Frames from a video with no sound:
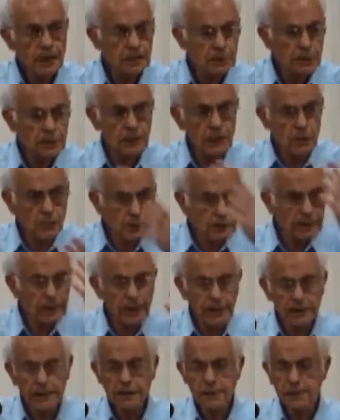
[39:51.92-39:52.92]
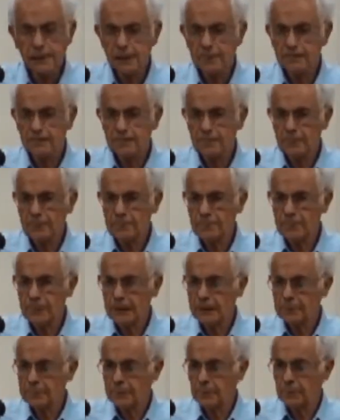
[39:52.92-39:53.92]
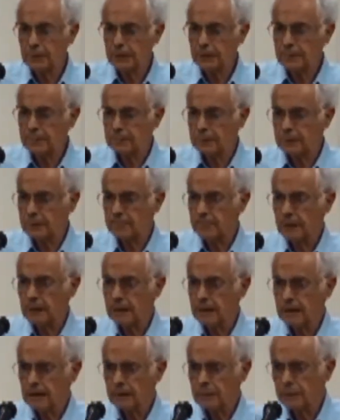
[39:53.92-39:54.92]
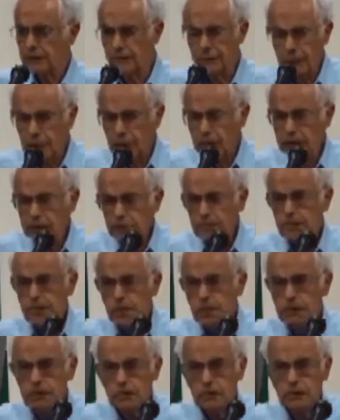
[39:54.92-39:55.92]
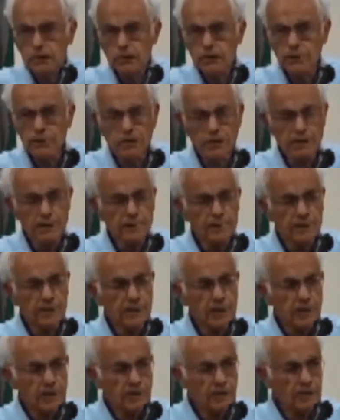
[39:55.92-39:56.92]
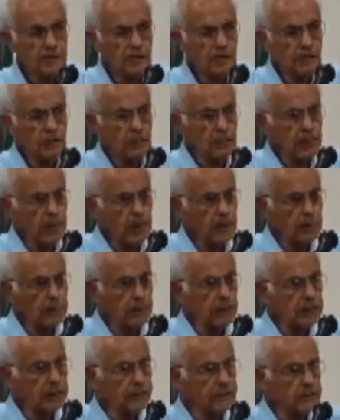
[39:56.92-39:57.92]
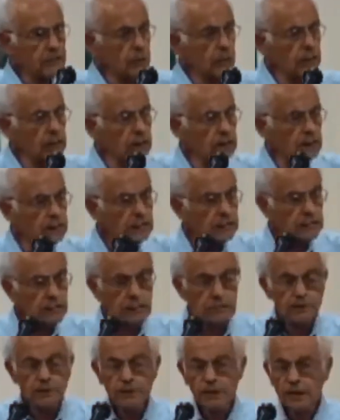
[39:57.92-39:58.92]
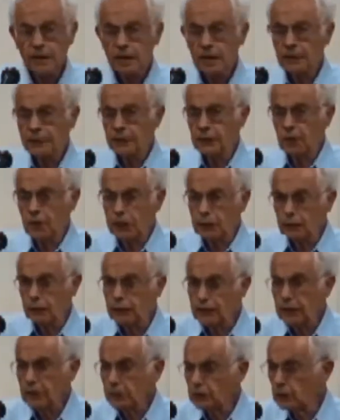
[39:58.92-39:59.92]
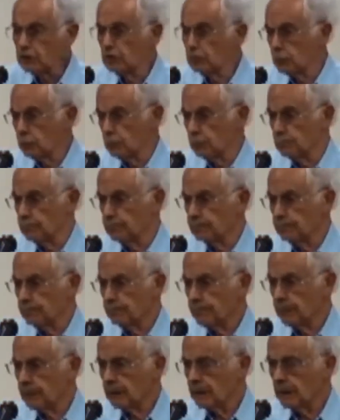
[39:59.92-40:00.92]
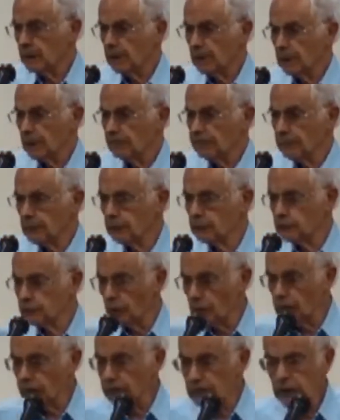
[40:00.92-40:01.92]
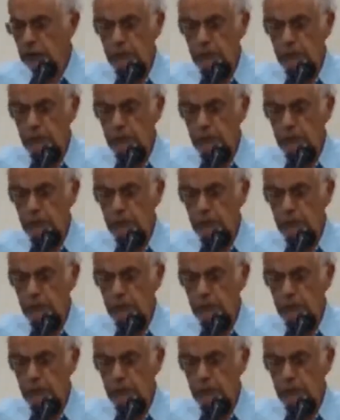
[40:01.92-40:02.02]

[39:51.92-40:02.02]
I don't know whether I can answer this later, but it's very important to see that in the Bible, if you agree, you do. If you don't